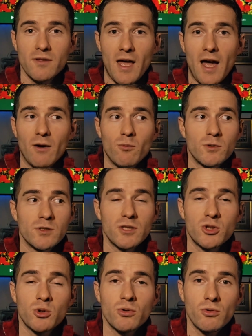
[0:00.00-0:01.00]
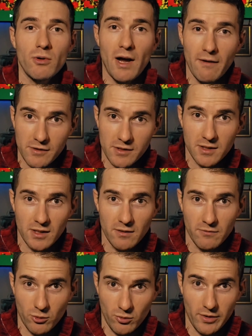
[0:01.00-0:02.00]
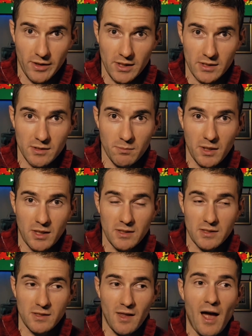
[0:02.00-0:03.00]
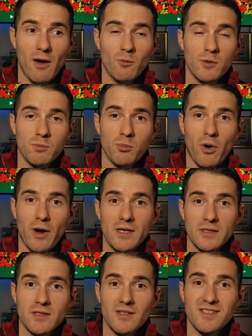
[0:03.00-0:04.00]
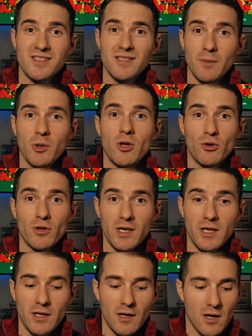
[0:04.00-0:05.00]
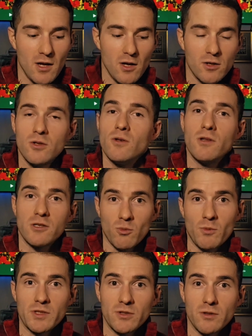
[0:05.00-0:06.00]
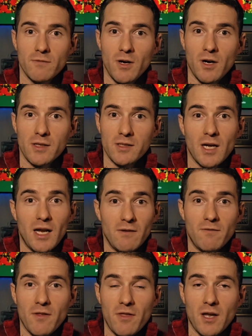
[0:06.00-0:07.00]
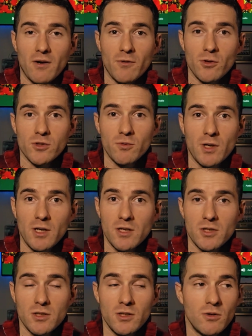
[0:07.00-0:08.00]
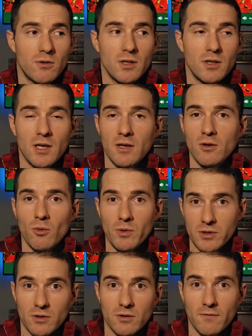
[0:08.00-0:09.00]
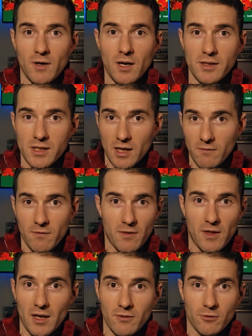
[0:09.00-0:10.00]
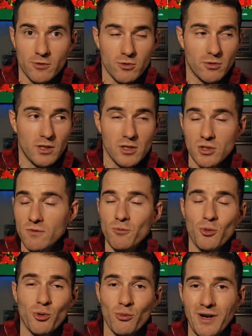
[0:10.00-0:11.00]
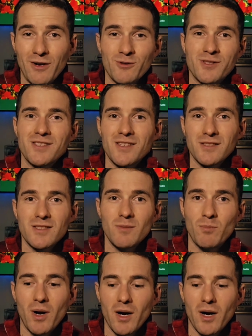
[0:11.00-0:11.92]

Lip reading: That was a travesty of a release because that was priced similarly to this Wizard of Oz 85th Anniversary Edition. You could get the Wizard of Oz 85th Anniversary Edition for around $60,